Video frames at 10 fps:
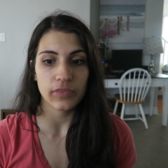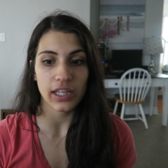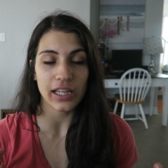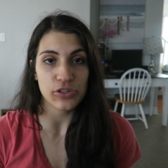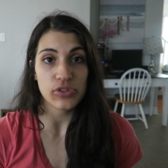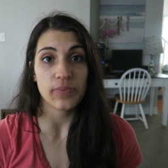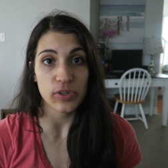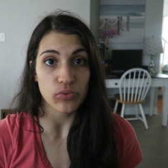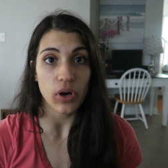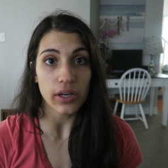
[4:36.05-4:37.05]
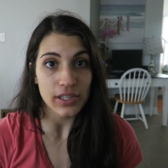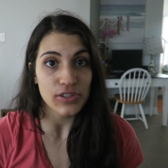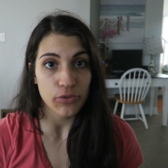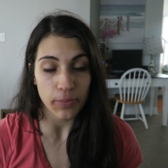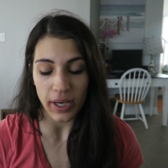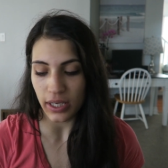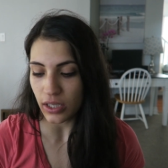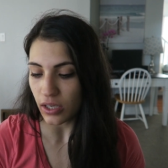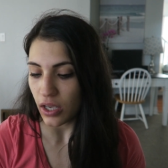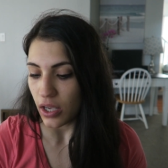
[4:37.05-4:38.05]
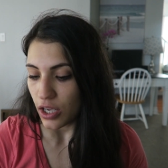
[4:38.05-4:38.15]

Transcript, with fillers: like lets you know something's wrong, is through pain.